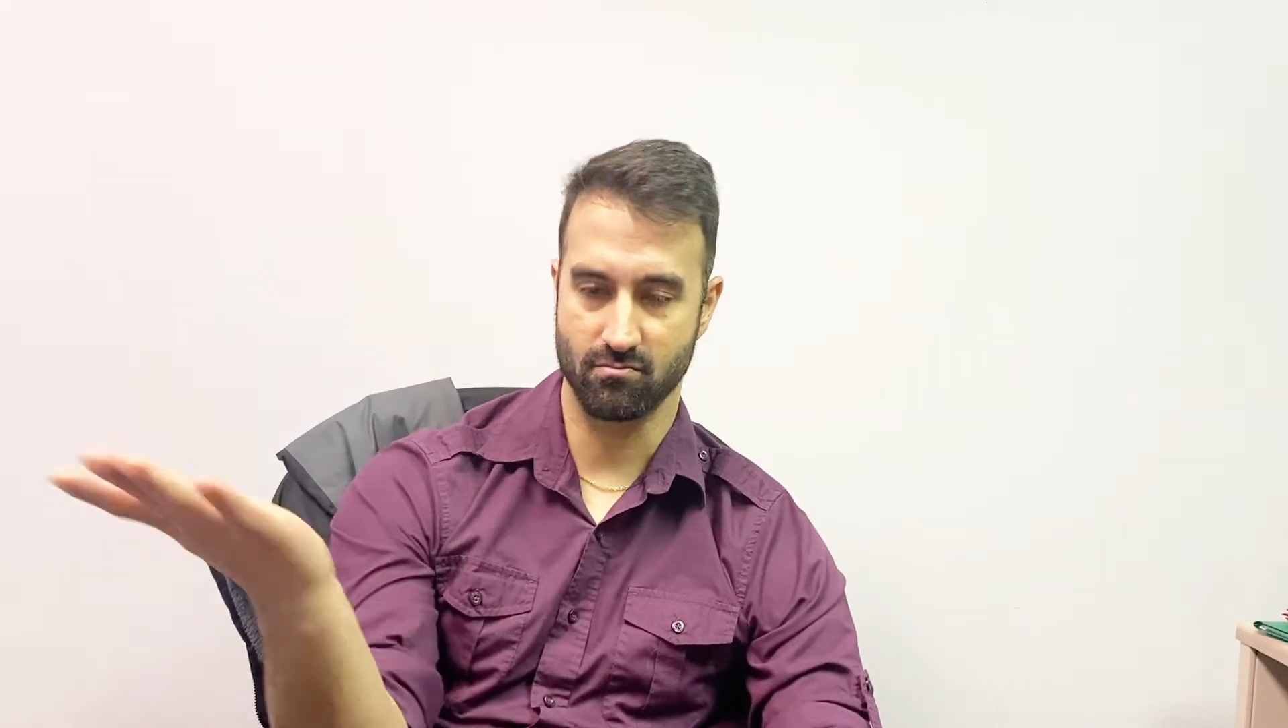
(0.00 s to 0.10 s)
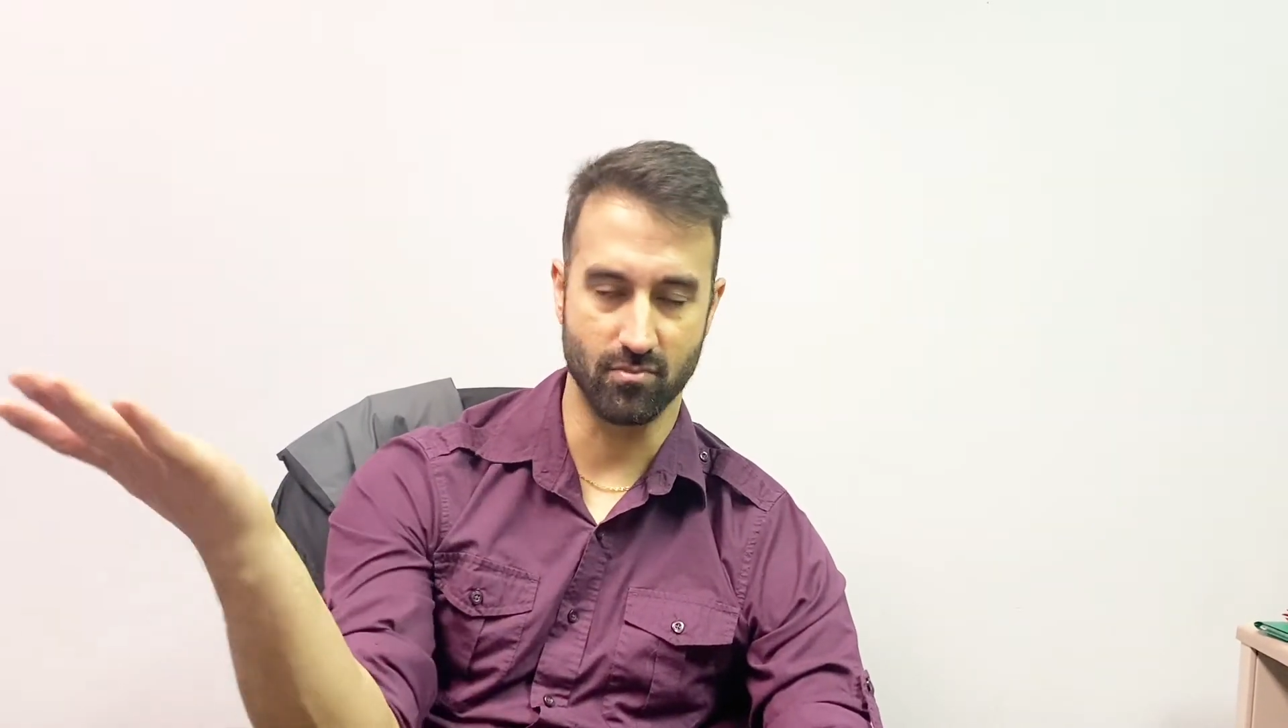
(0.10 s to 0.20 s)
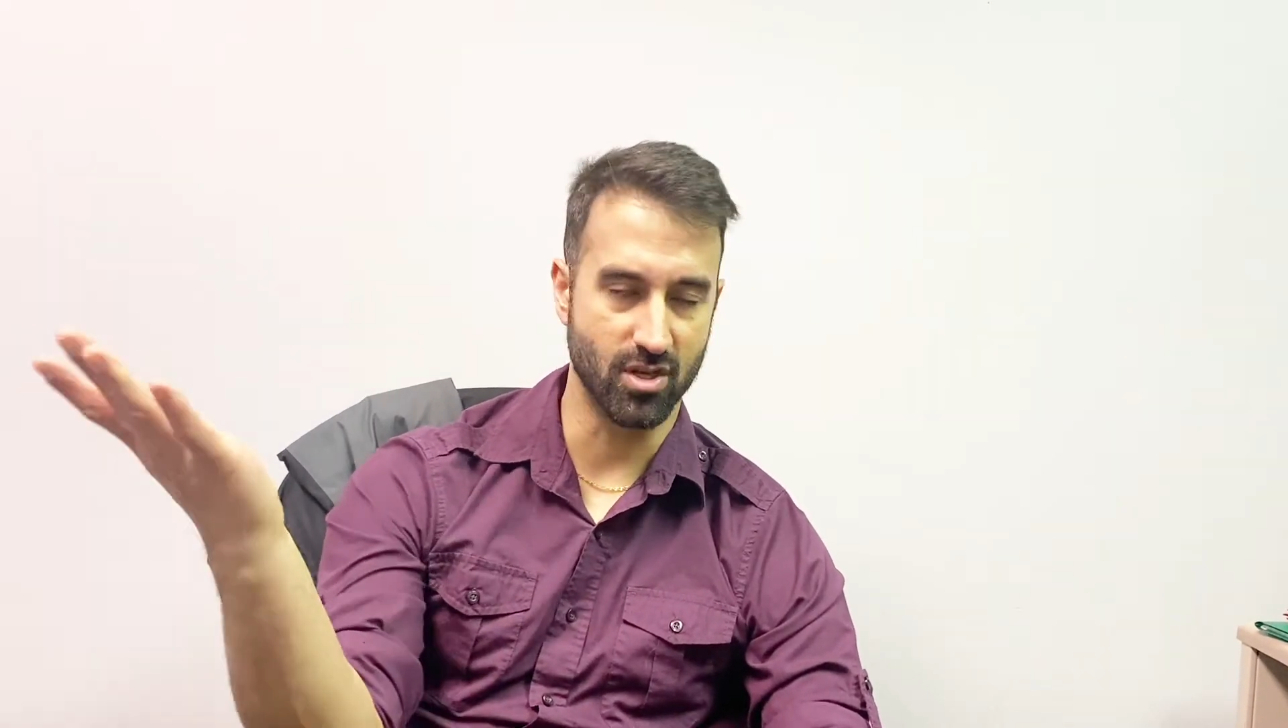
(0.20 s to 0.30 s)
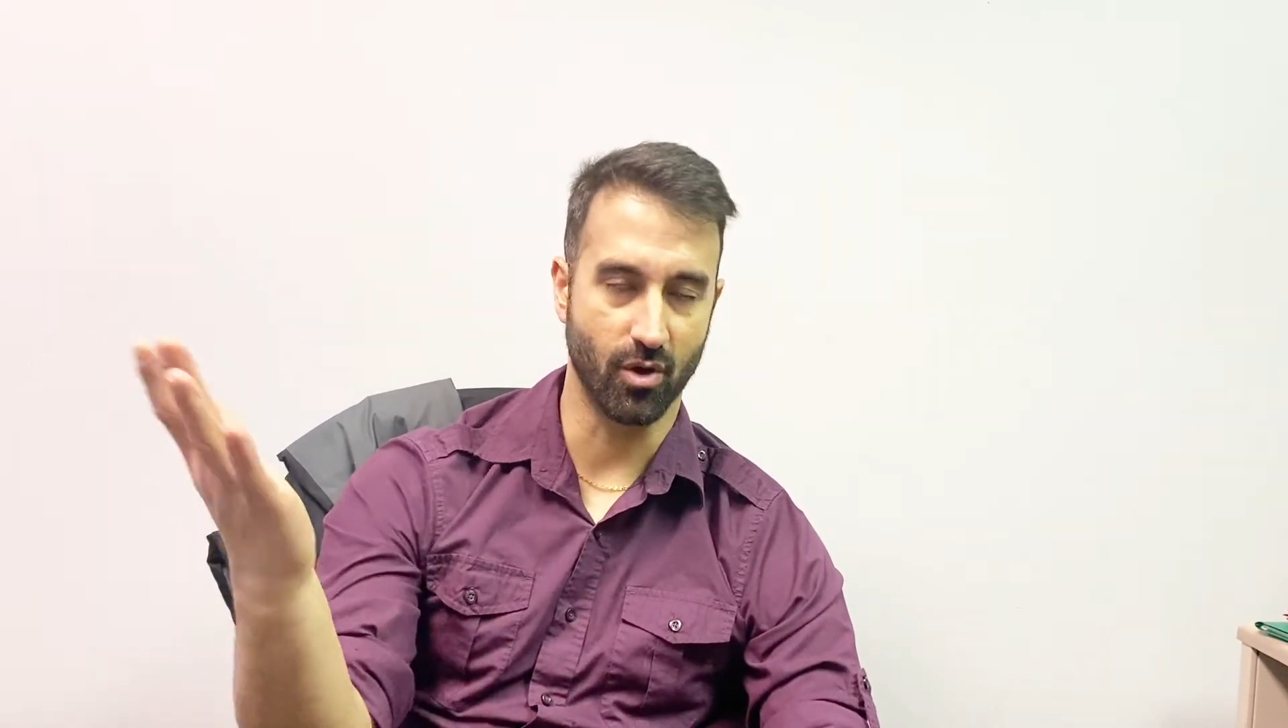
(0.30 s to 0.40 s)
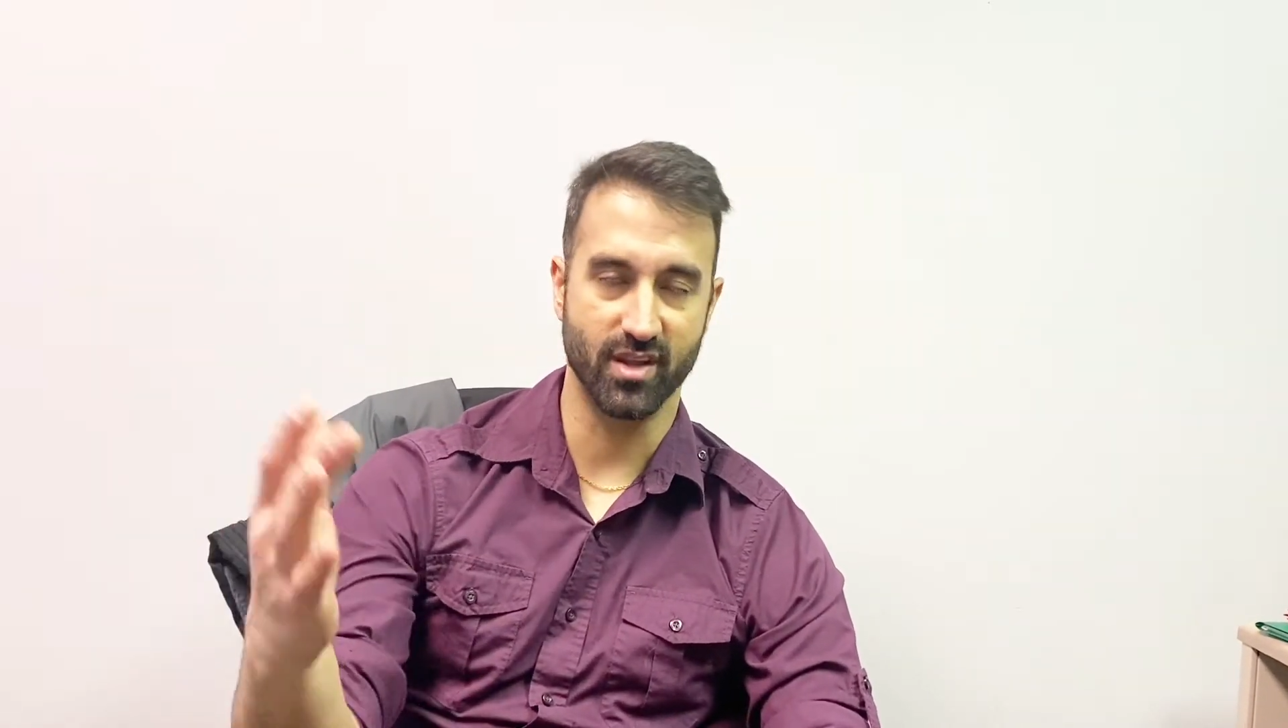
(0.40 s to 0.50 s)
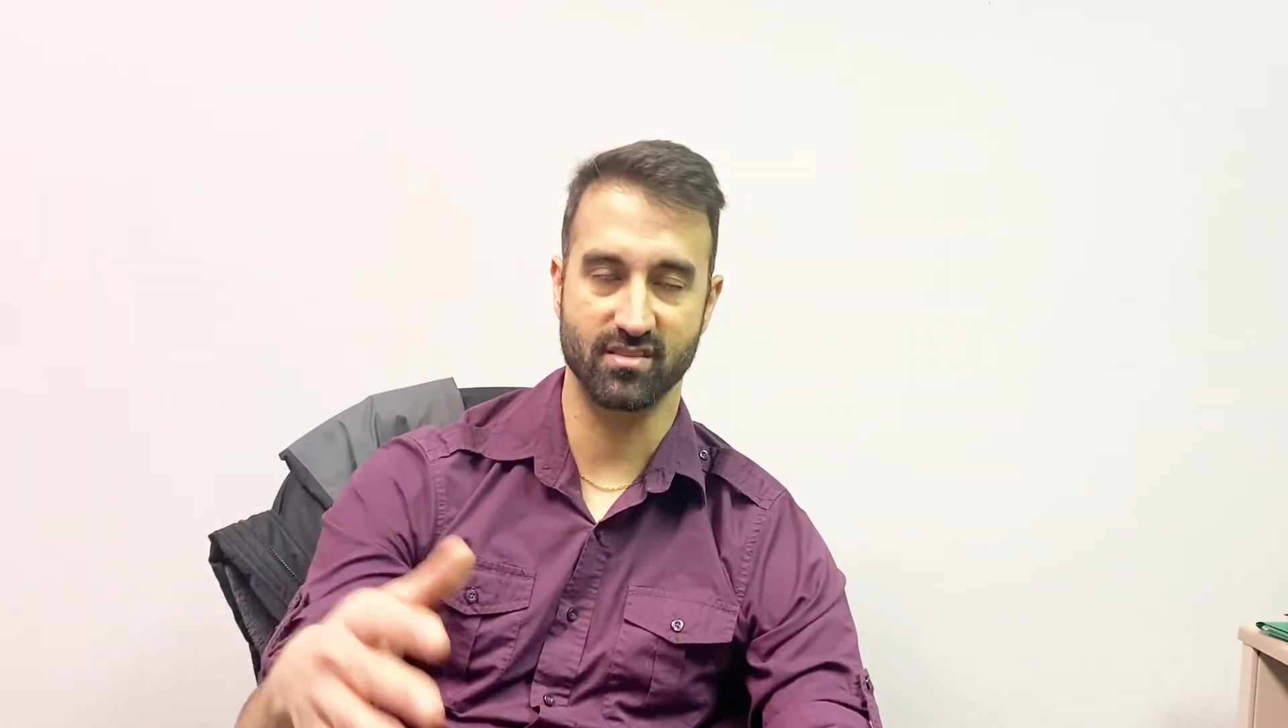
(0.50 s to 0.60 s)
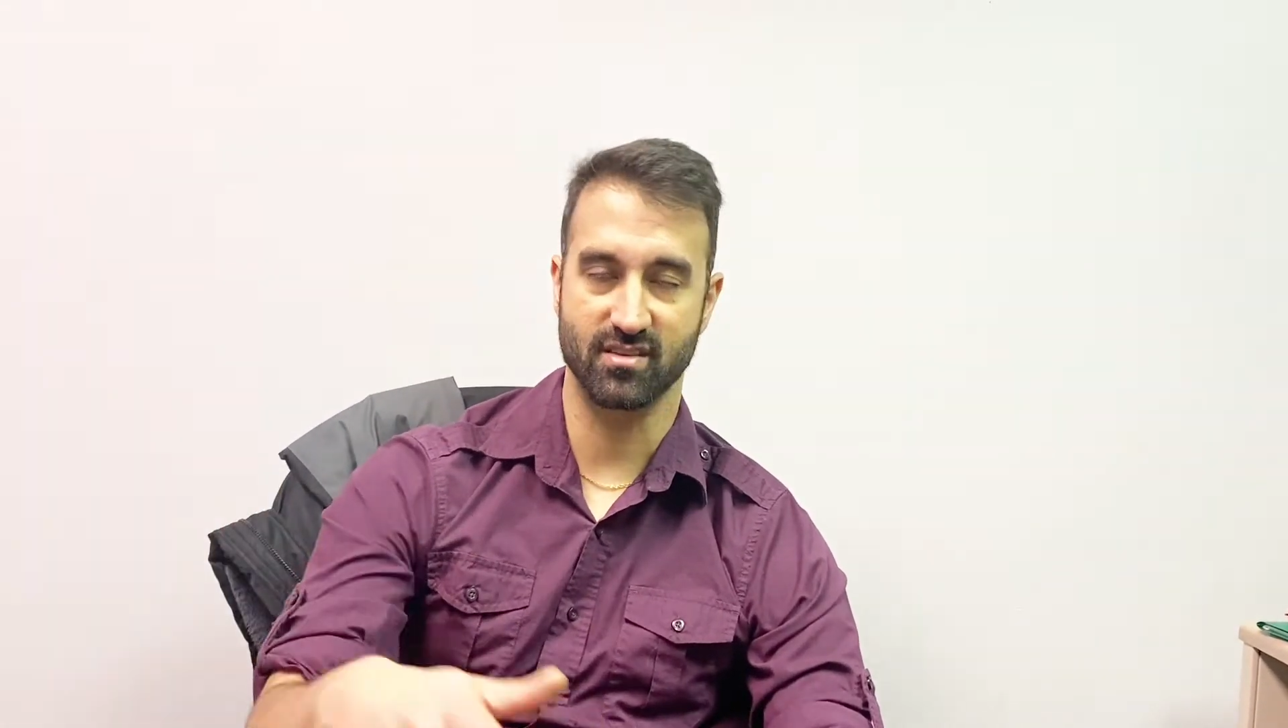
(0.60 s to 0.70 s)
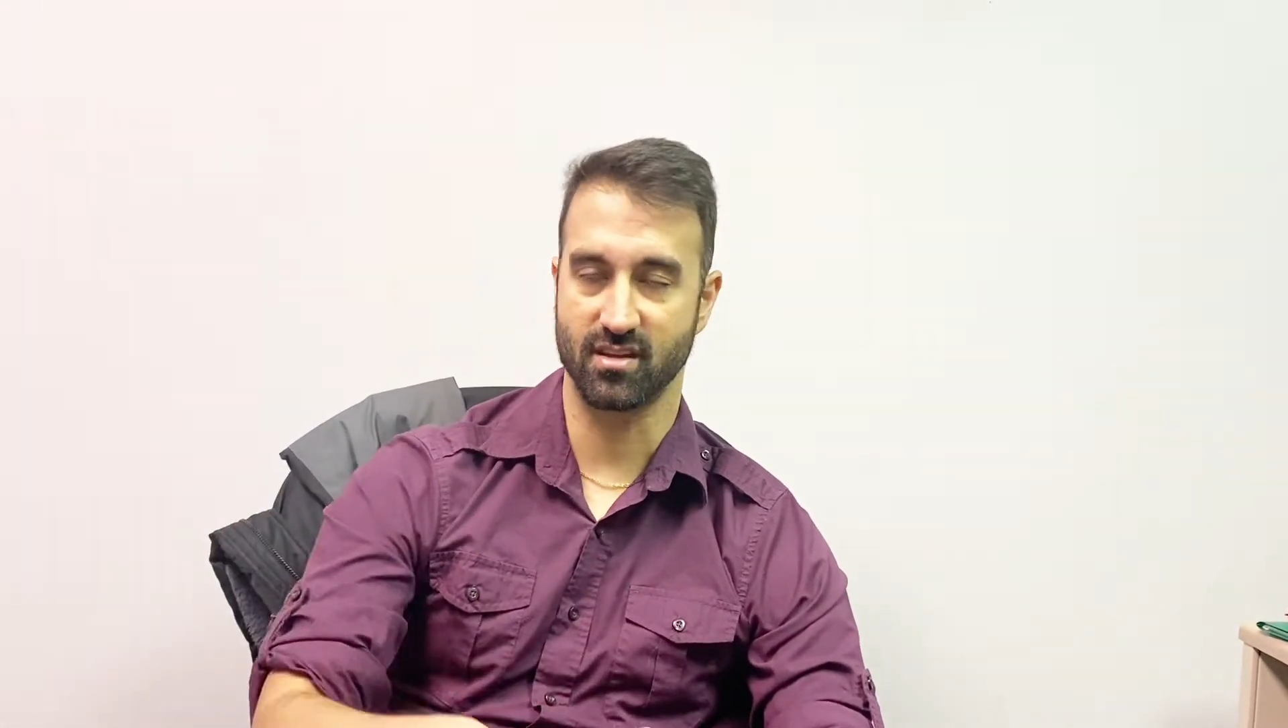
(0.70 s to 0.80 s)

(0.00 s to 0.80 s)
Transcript: notice,